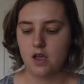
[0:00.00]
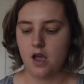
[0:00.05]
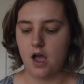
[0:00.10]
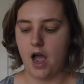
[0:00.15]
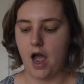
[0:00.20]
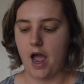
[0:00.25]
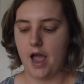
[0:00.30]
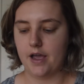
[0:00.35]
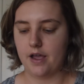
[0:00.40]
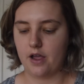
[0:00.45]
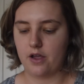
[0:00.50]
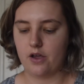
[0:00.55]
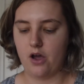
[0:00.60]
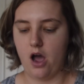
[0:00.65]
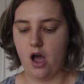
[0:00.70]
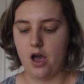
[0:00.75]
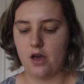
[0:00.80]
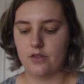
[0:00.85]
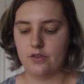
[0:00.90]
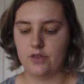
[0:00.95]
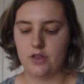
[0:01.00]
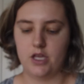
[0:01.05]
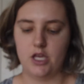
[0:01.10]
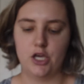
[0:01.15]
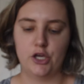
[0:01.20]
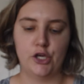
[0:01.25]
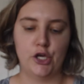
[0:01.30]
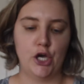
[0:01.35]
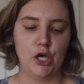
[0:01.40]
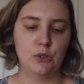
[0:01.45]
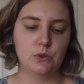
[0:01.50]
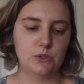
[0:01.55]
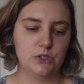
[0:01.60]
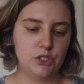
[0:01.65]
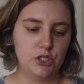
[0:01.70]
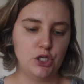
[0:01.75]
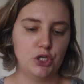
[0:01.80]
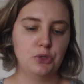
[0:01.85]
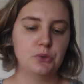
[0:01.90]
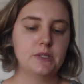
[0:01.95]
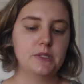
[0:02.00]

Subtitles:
I got the Go-To